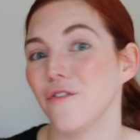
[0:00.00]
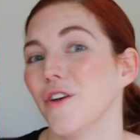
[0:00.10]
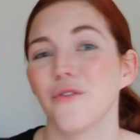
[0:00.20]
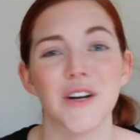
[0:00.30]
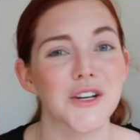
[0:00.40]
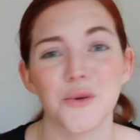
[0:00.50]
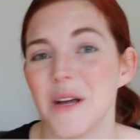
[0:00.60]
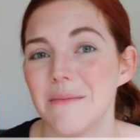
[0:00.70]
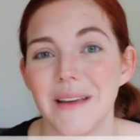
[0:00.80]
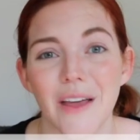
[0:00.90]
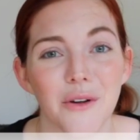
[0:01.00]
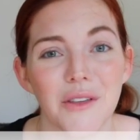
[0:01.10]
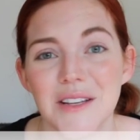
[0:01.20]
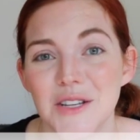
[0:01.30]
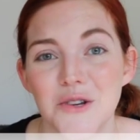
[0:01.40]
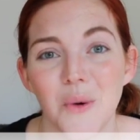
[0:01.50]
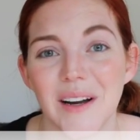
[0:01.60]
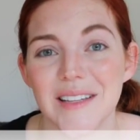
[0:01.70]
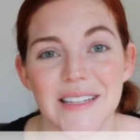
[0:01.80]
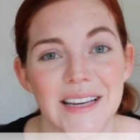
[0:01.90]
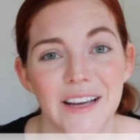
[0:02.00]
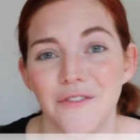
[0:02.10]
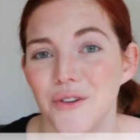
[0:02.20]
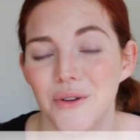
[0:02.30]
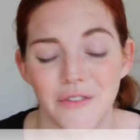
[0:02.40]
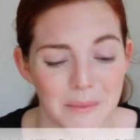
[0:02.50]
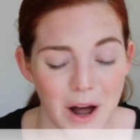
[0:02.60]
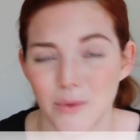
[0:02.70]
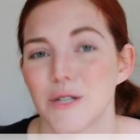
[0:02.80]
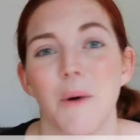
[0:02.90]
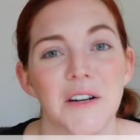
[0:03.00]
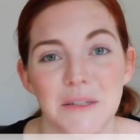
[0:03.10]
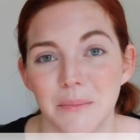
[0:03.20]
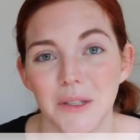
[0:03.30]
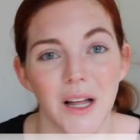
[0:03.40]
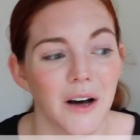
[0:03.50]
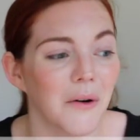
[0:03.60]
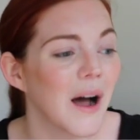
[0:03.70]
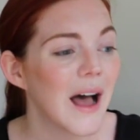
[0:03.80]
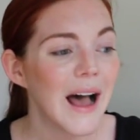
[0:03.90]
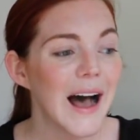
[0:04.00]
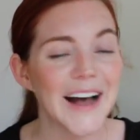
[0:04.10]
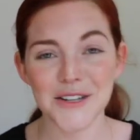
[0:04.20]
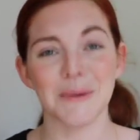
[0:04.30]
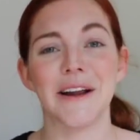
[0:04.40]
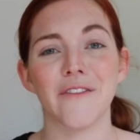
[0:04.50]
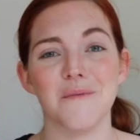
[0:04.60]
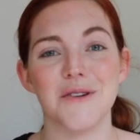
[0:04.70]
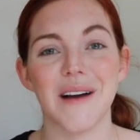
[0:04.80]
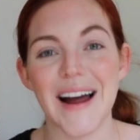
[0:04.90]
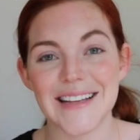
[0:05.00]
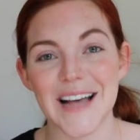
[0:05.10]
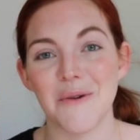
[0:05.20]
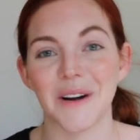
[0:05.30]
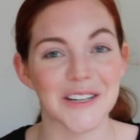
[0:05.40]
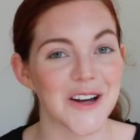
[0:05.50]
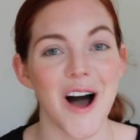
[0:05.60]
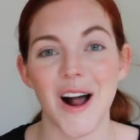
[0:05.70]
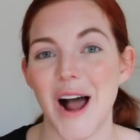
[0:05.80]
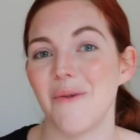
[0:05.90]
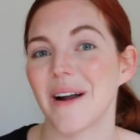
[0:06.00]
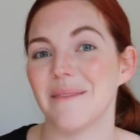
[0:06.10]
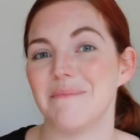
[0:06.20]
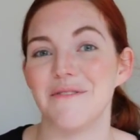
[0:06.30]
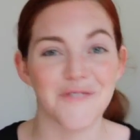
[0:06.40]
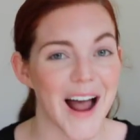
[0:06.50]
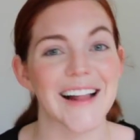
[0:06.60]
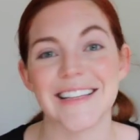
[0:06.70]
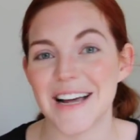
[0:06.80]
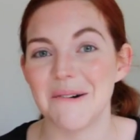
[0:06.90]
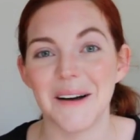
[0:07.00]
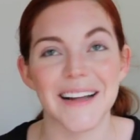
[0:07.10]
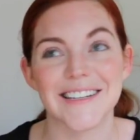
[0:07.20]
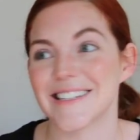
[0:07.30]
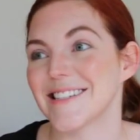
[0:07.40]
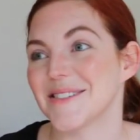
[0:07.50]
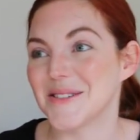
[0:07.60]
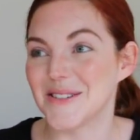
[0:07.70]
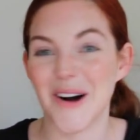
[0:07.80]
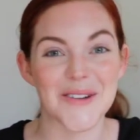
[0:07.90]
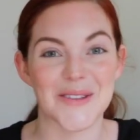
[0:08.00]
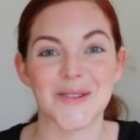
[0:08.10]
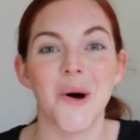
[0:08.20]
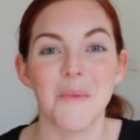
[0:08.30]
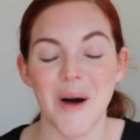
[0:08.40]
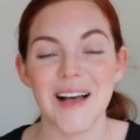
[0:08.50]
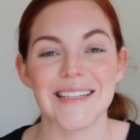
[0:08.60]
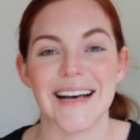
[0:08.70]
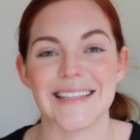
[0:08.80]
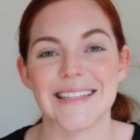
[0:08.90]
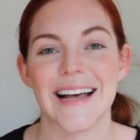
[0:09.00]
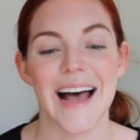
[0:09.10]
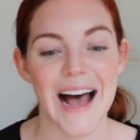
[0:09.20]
Feel free to tweet me other things that you want to see if I'm not responding below. I just want to hear from you guys. I want to talk. I want to be friends. I want to just start this whole process.